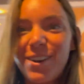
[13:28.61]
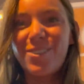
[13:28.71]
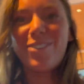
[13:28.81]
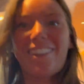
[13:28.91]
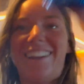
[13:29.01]

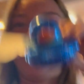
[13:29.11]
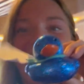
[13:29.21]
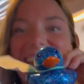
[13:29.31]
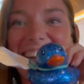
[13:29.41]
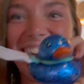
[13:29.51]
for the
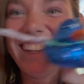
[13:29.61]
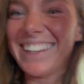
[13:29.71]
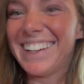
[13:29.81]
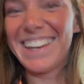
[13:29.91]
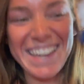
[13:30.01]
duck.
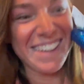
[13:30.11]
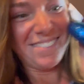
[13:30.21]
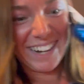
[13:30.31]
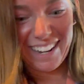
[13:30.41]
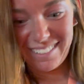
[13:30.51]

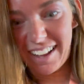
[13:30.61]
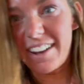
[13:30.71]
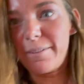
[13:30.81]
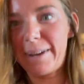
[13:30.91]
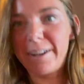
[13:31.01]
Very
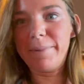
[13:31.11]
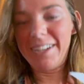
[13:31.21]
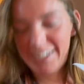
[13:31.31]
excited about him.